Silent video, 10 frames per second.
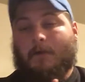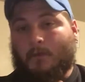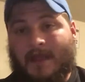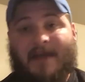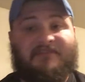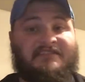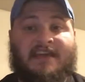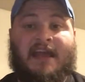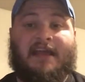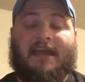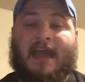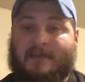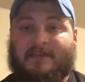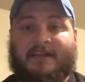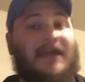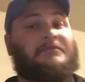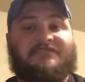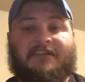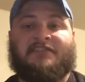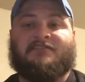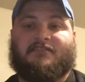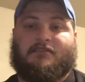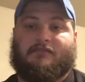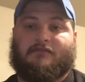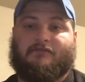we have to take every game seriously.